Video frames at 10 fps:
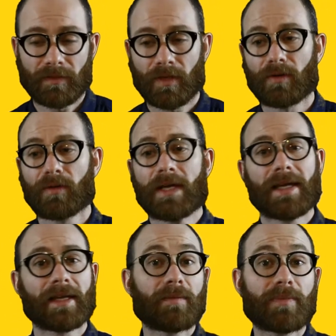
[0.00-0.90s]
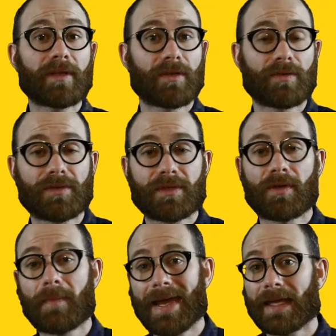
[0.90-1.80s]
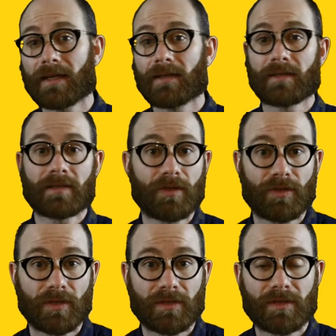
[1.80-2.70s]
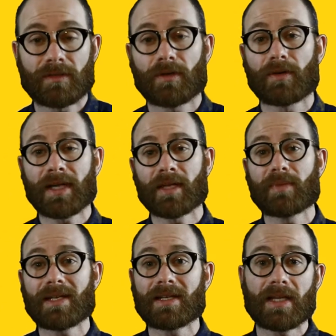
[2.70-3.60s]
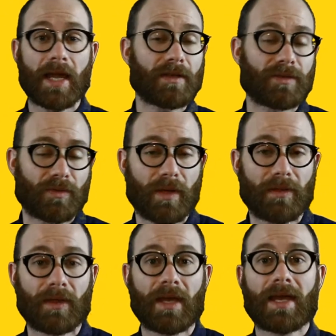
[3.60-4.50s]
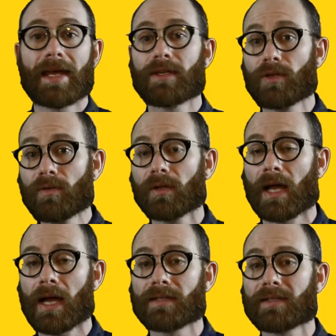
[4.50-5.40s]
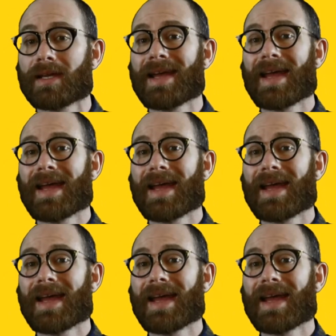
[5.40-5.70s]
so it can be used to make decisions, so it can be engaged with and utilized